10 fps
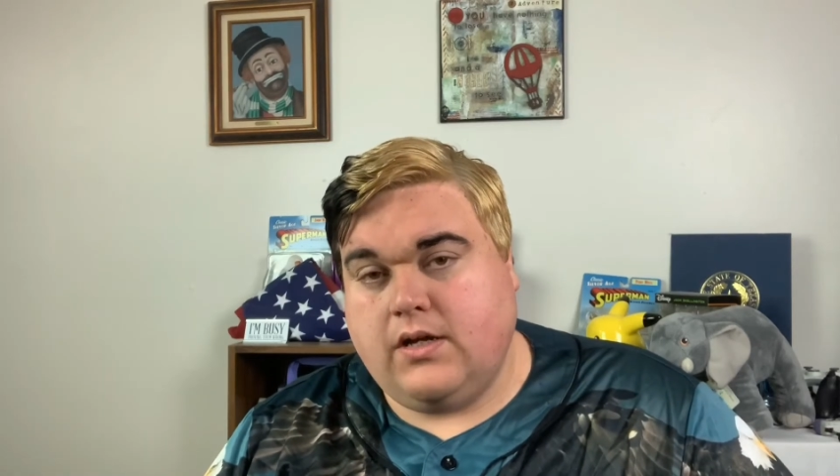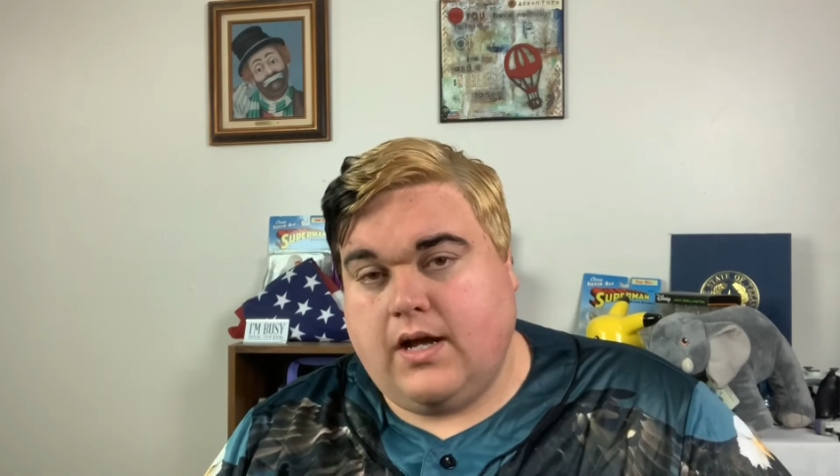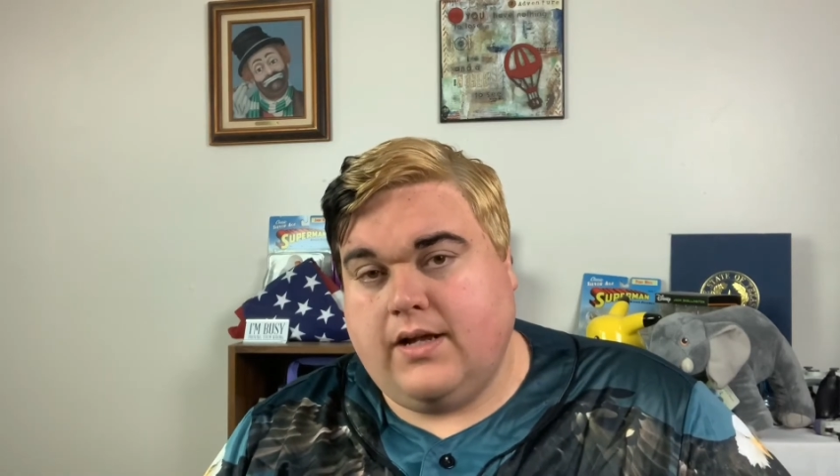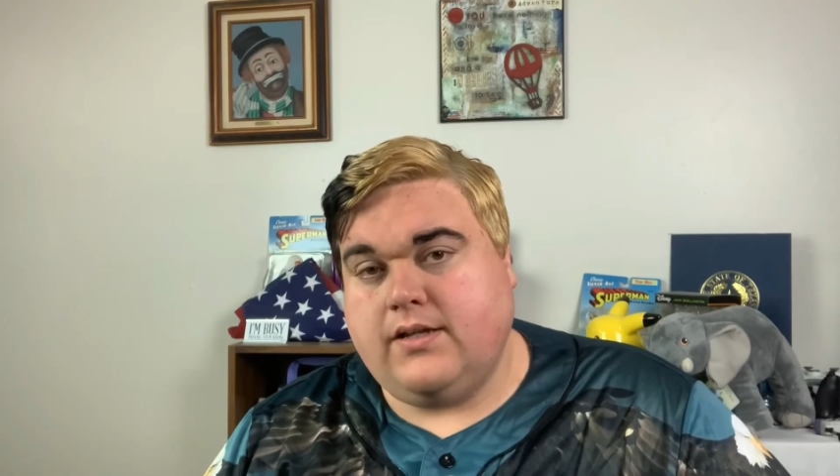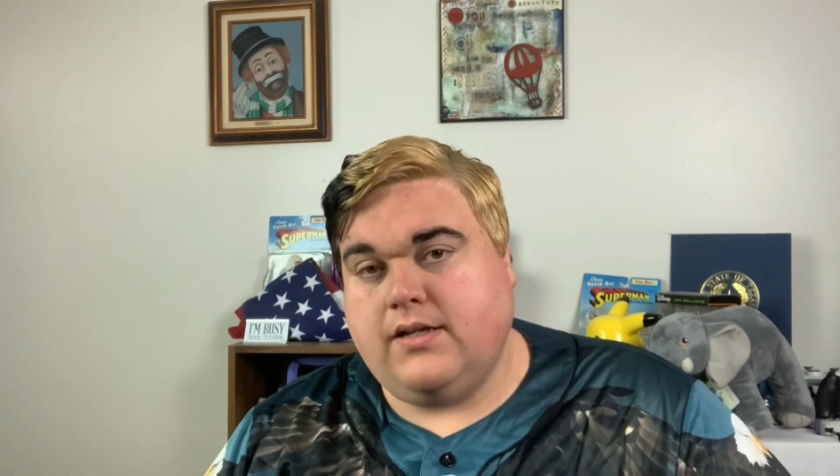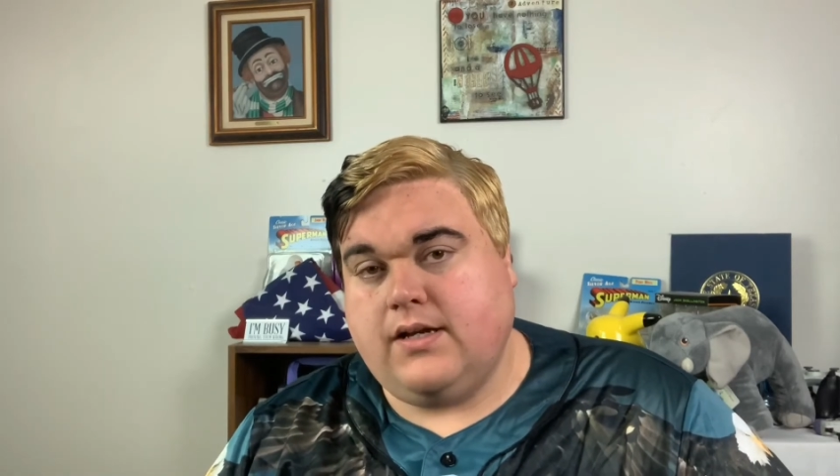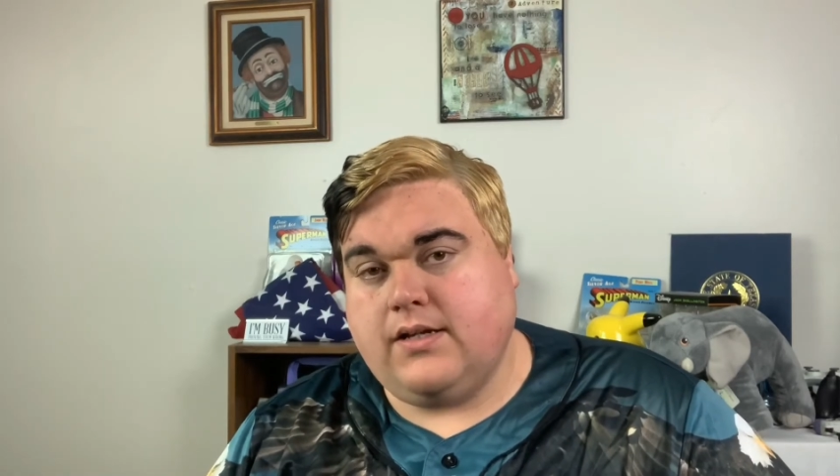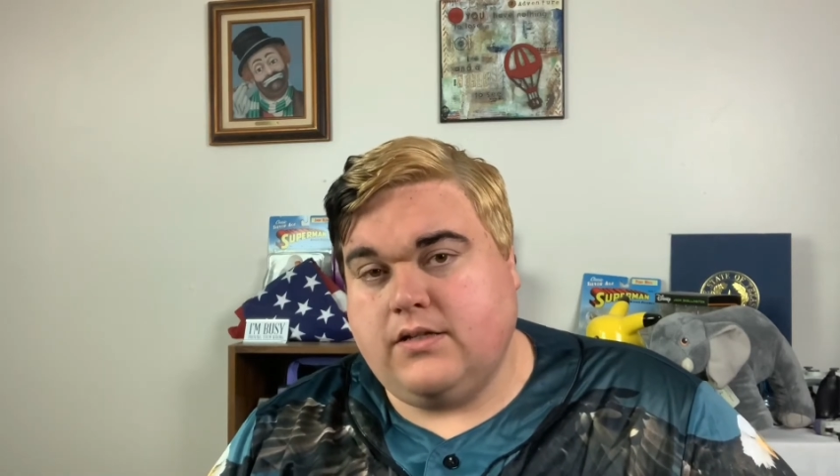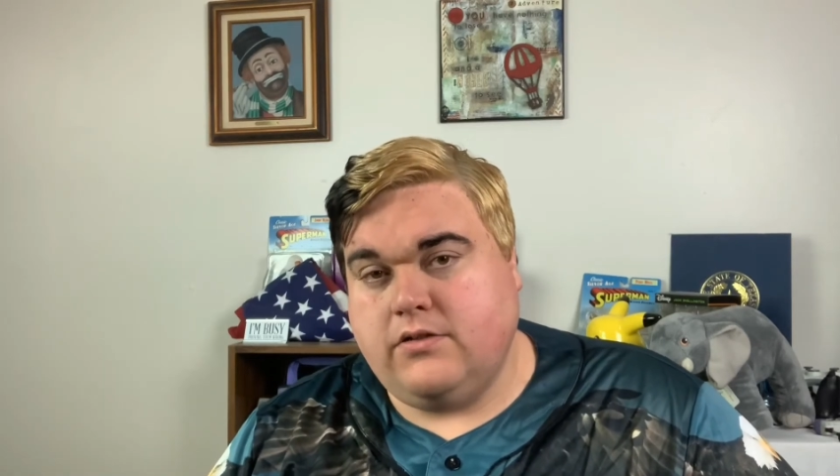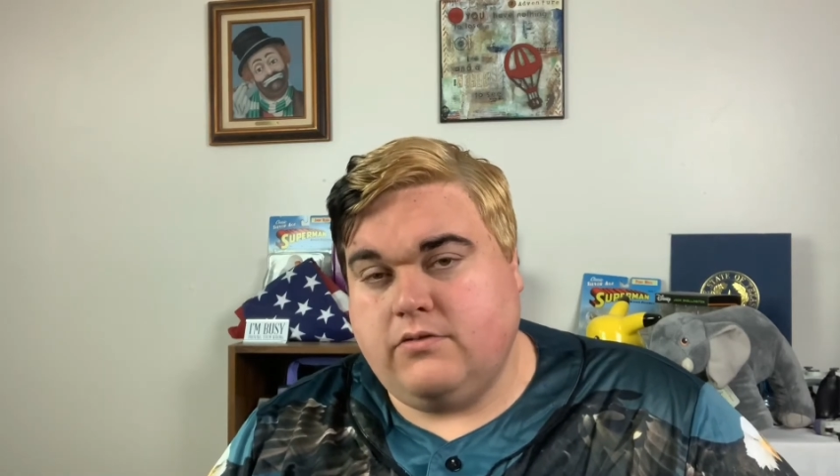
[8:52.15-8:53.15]
I think
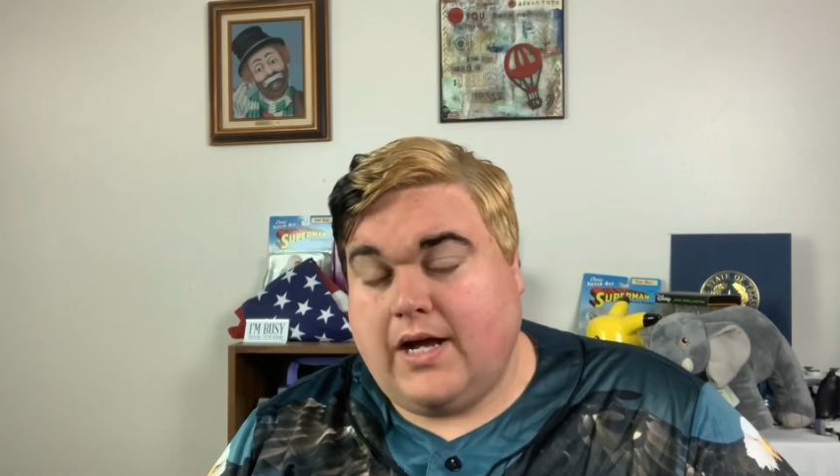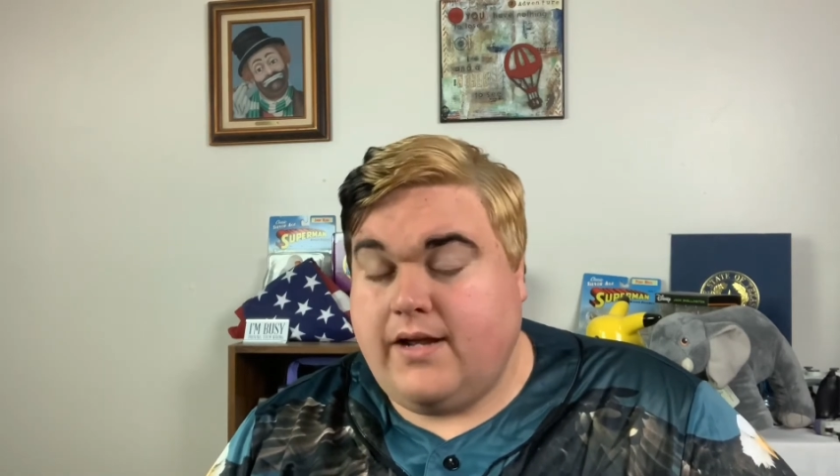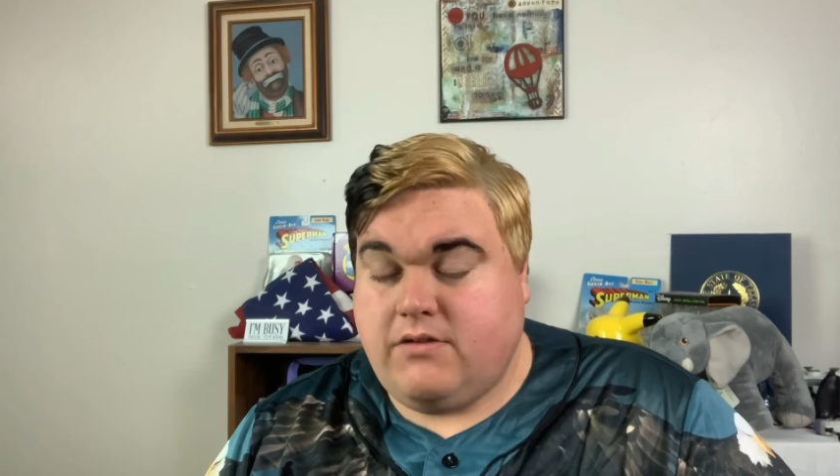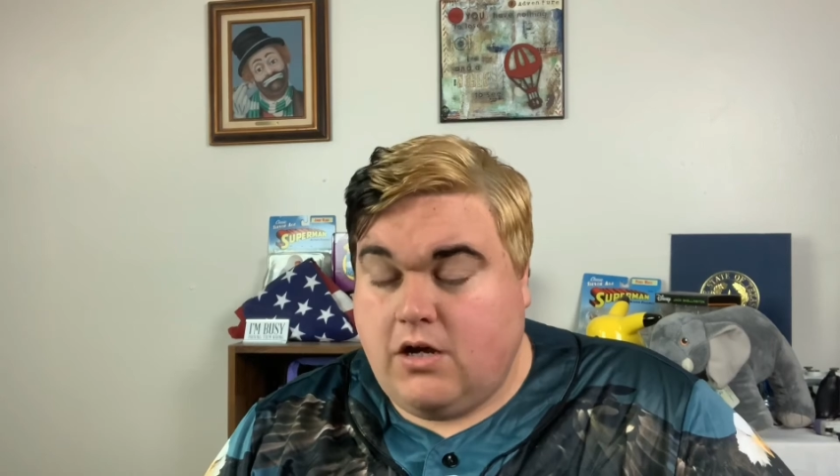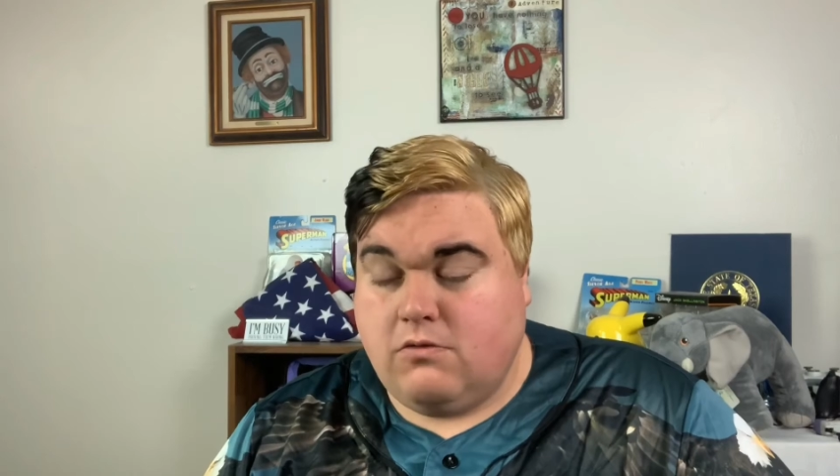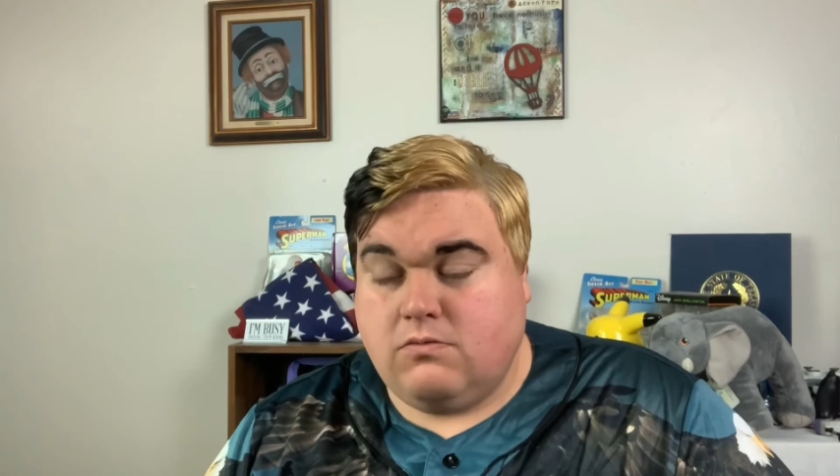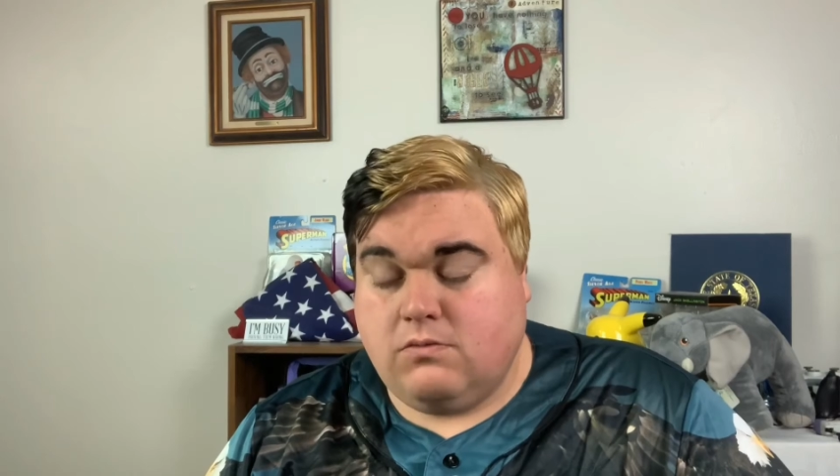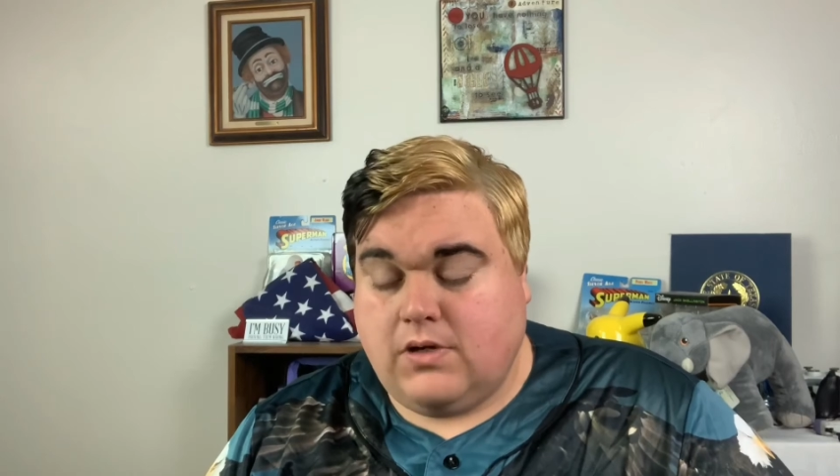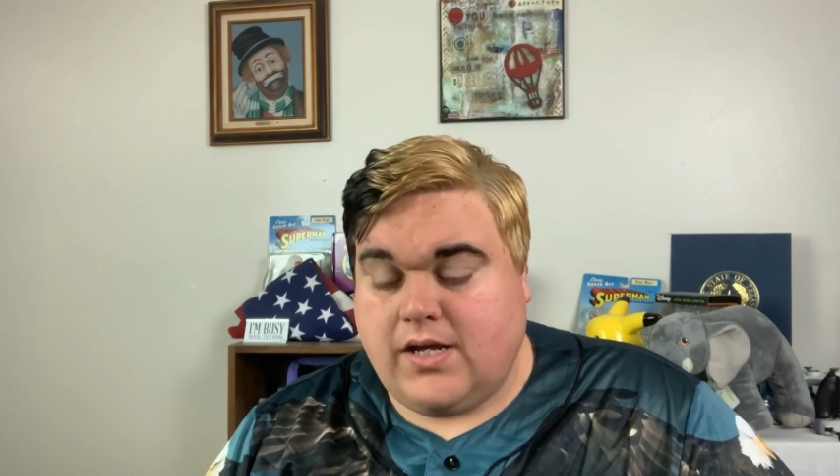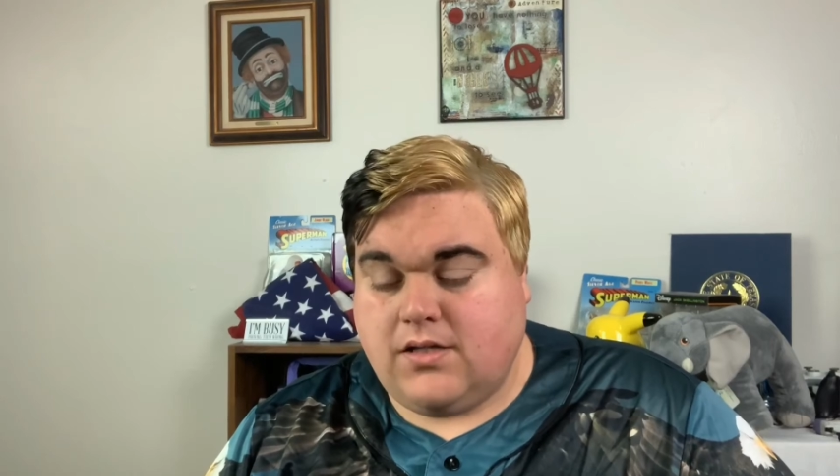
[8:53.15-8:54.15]
I know
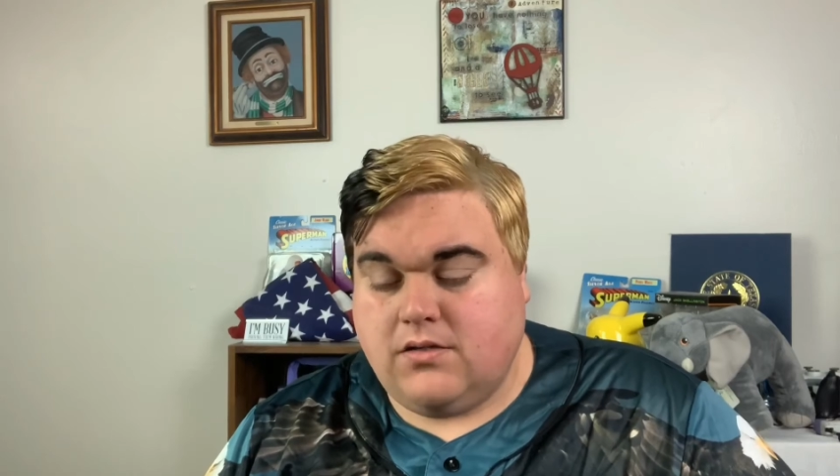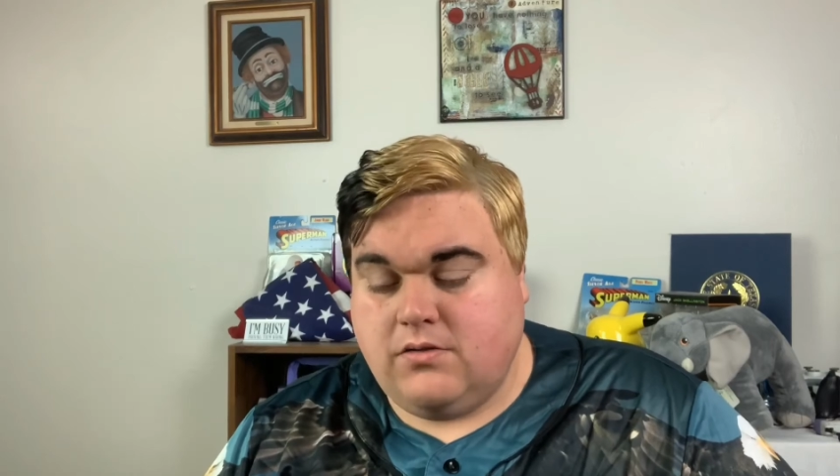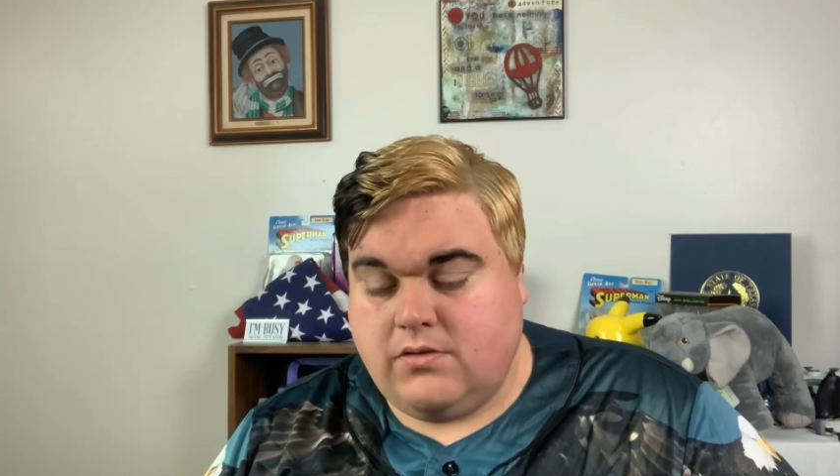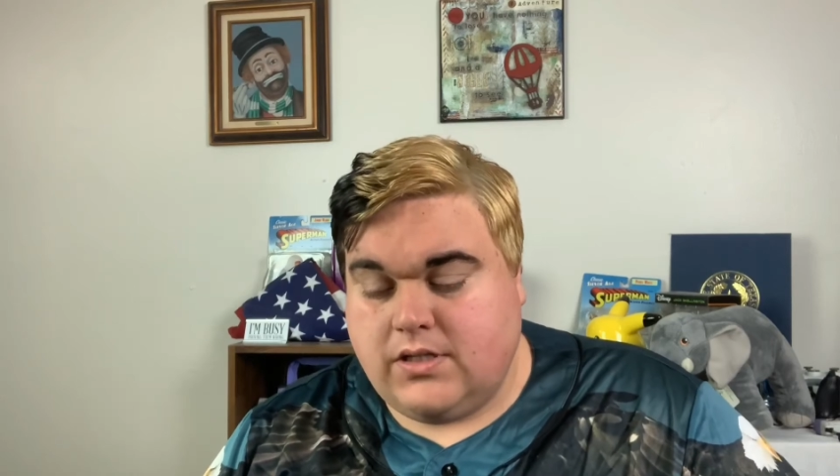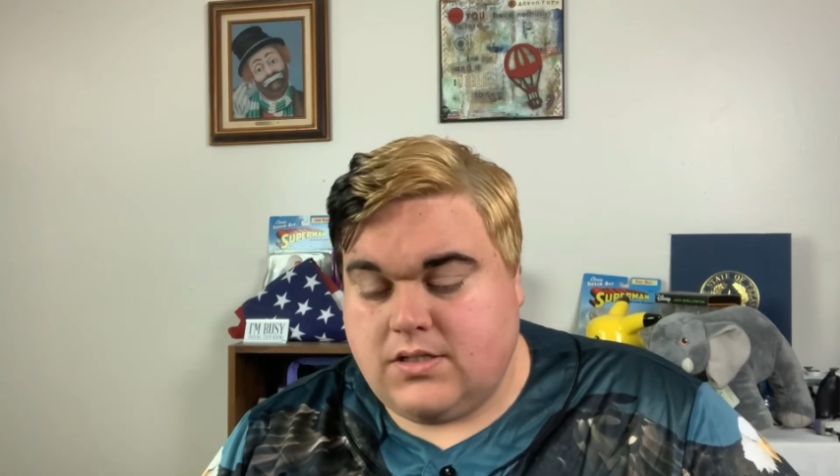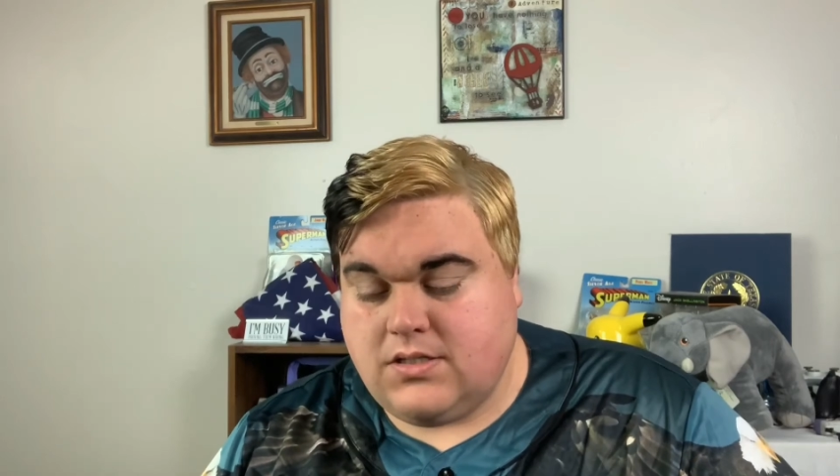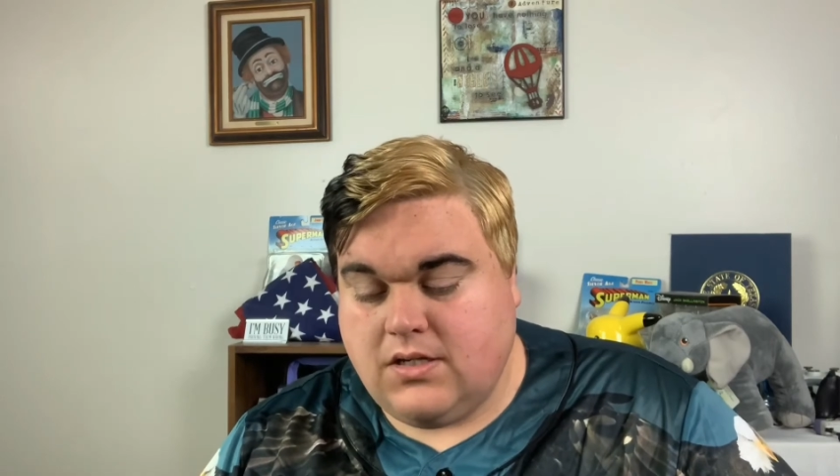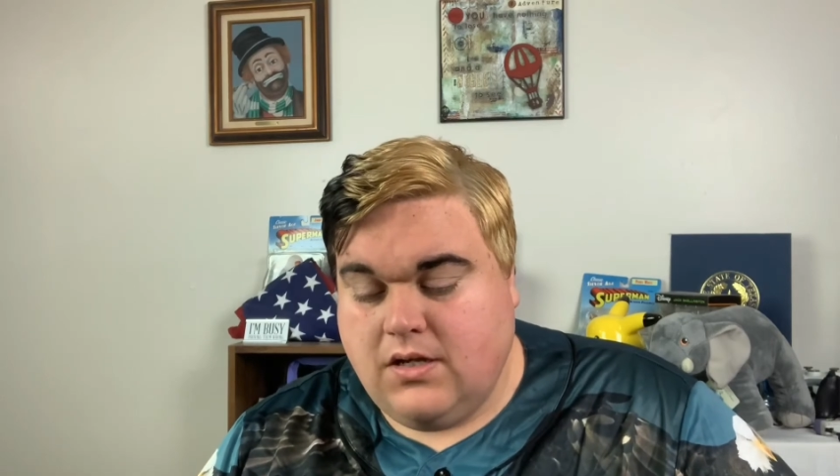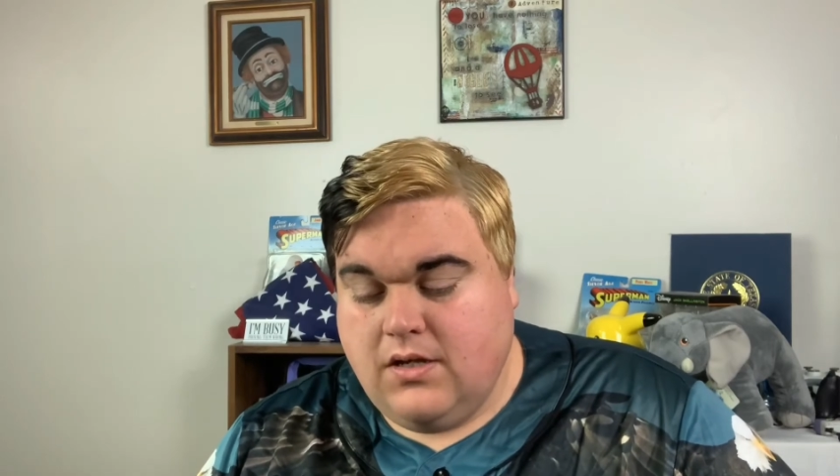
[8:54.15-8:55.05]
I can do this